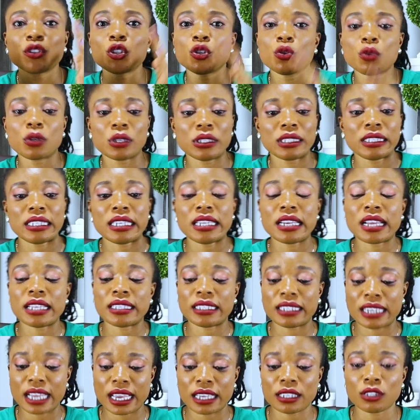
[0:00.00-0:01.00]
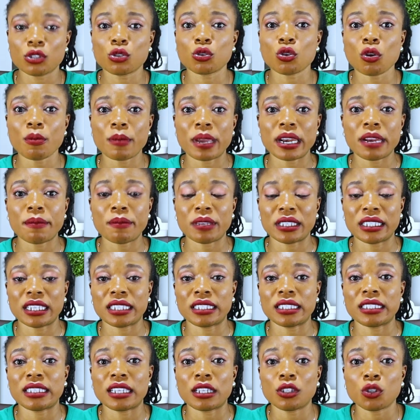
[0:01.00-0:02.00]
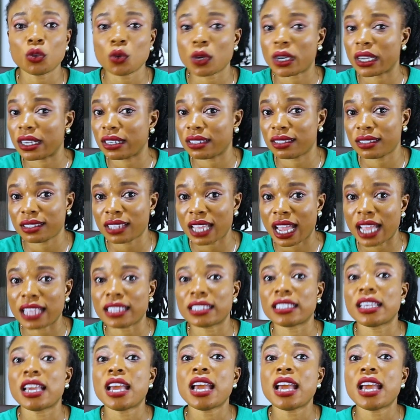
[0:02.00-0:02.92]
you can see that there is so many businesses that you can start